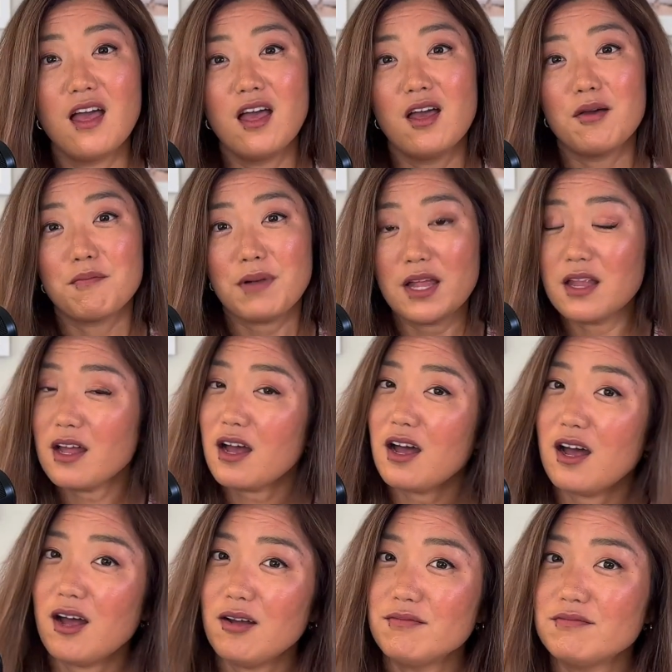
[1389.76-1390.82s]
But
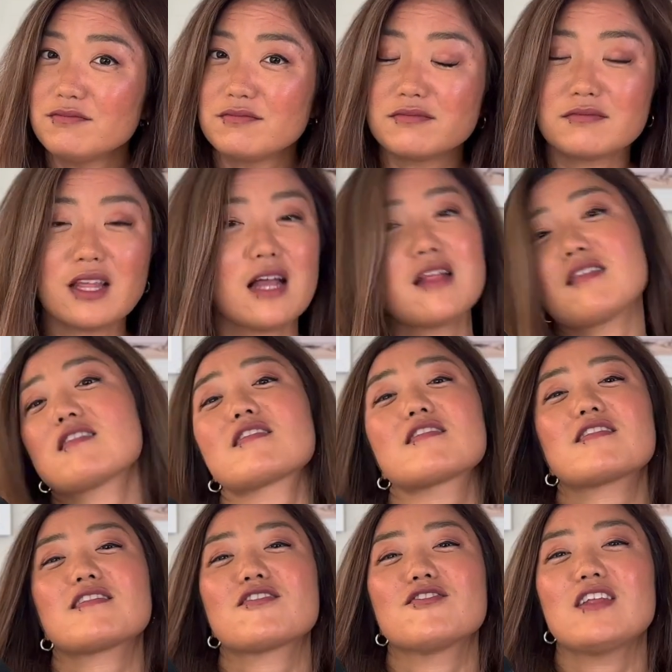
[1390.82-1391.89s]

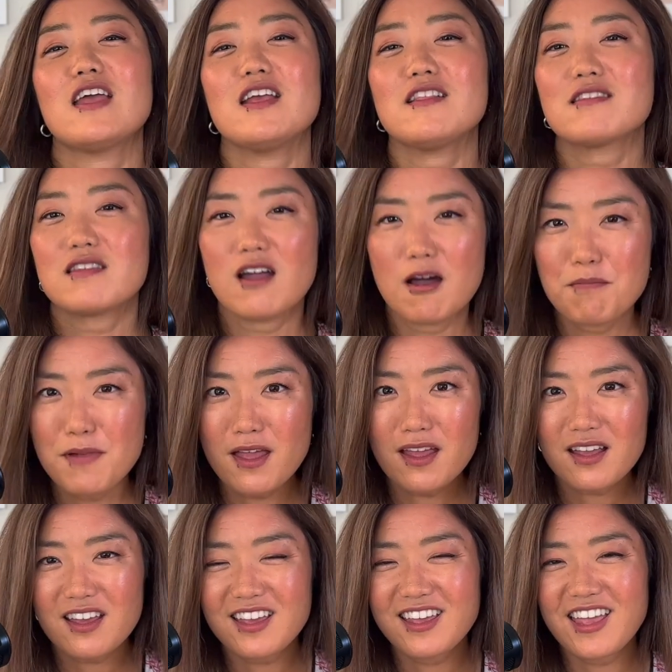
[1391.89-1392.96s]
that's today's
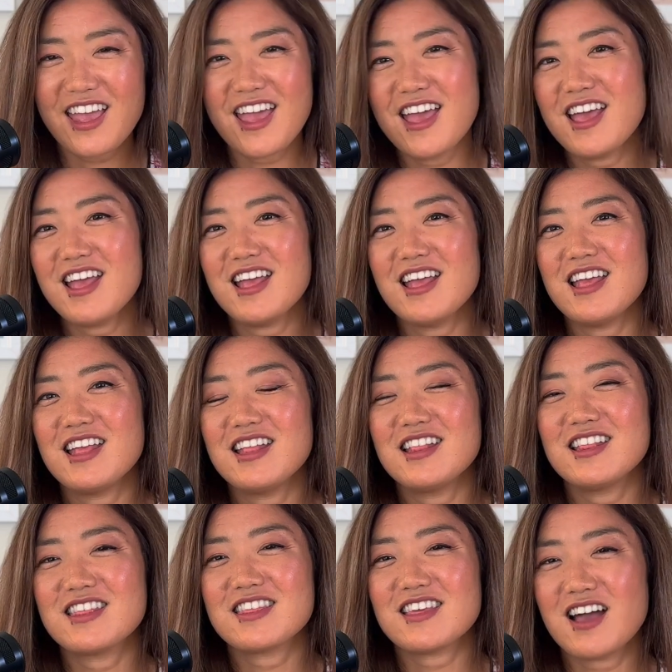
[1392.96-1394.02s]
topic, and
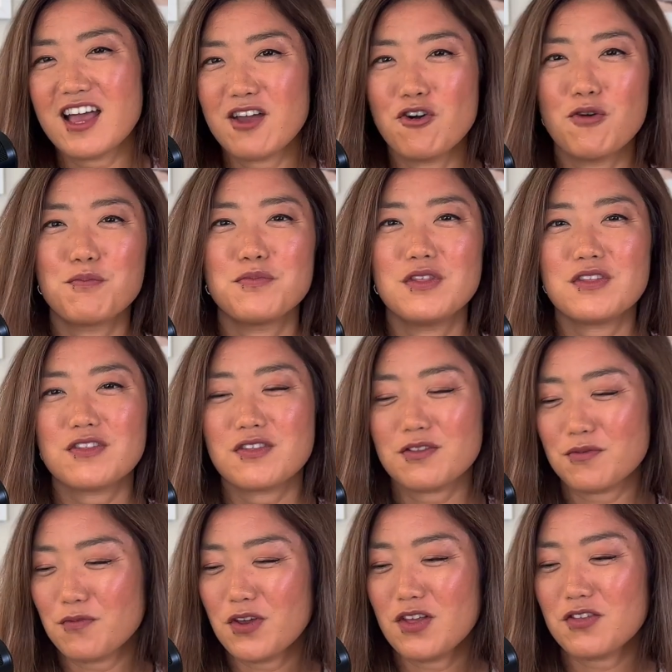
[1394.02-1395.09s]
I hope this
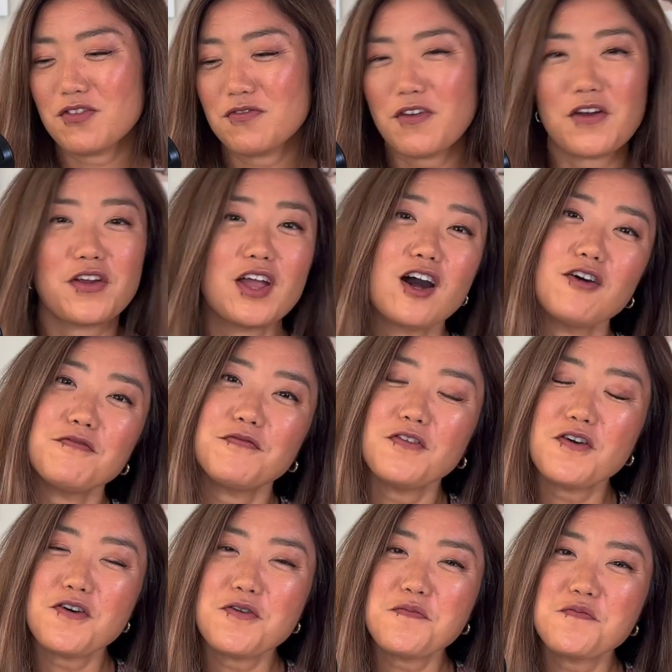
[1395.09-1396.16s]
was very
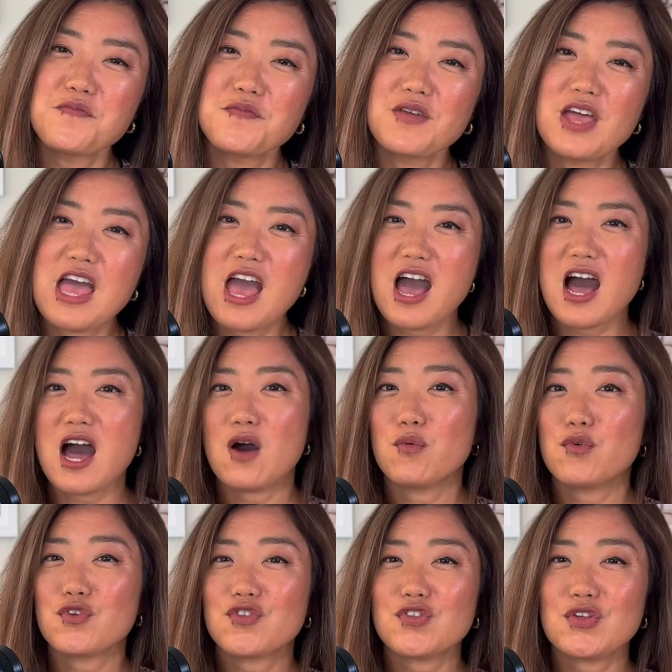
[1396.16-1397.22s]
helpful. I
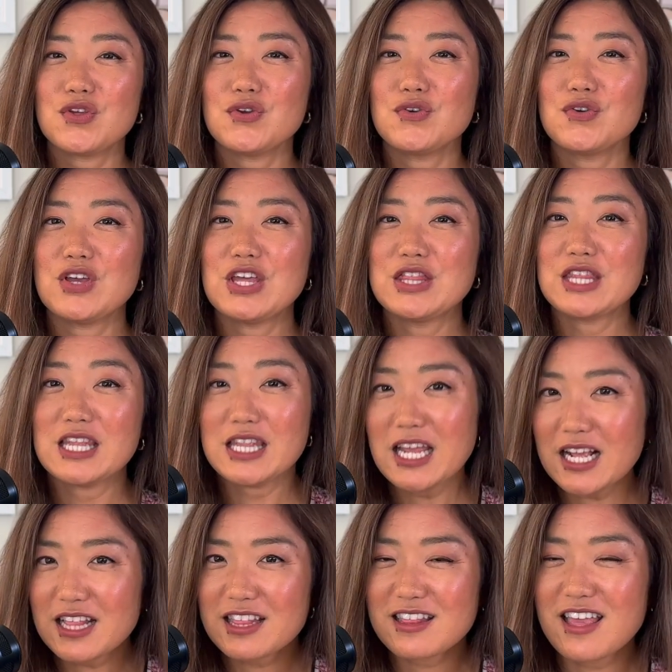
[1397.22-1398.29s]
will see you in the
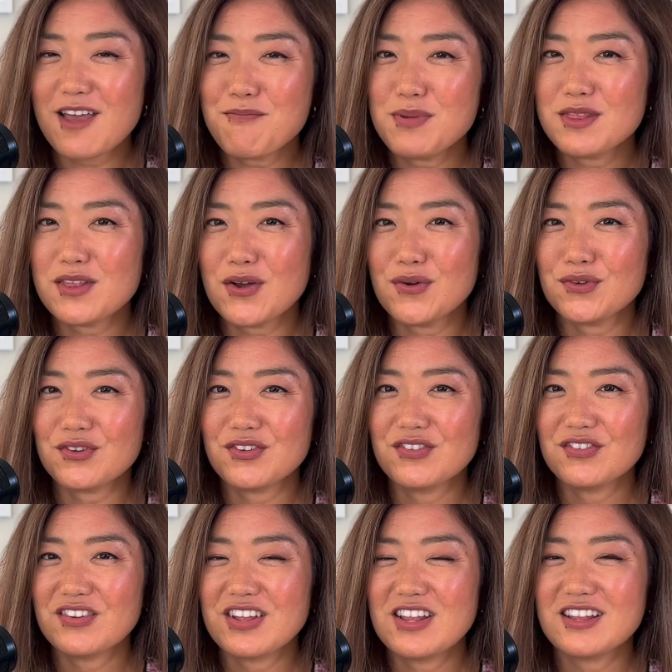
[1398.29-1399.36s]
next episode.
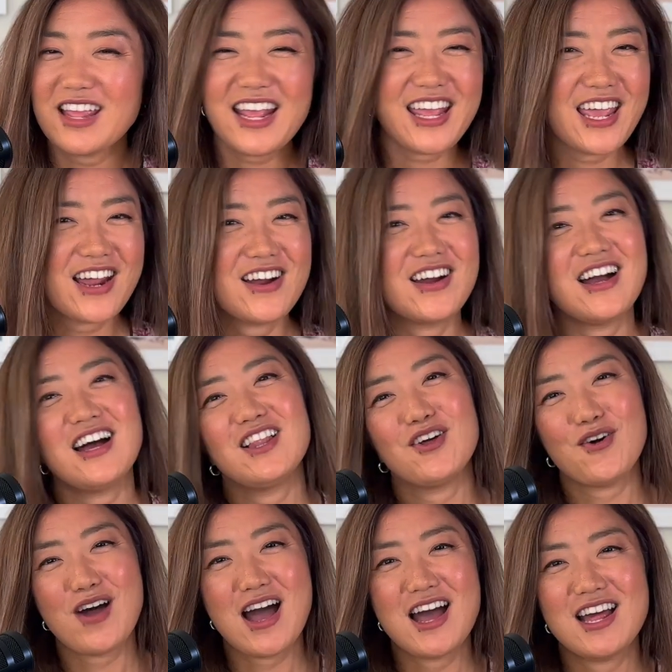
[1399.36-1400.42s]
Take care.
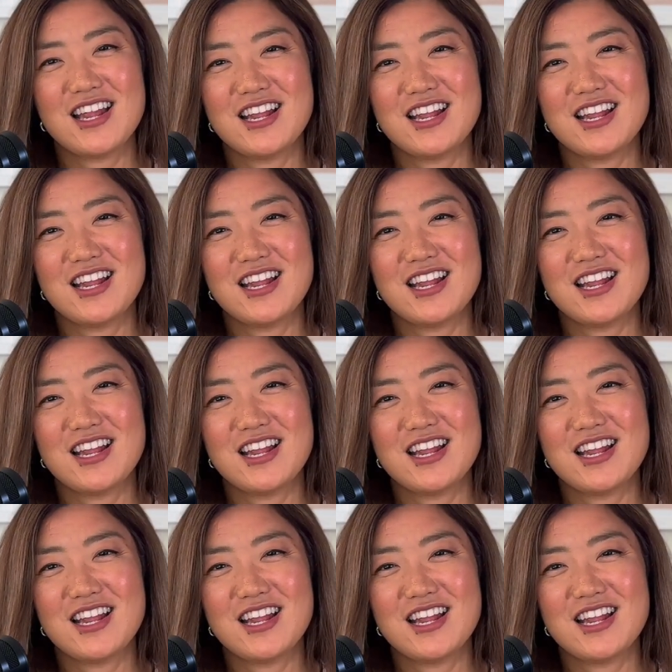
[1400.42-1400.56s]
Aloha.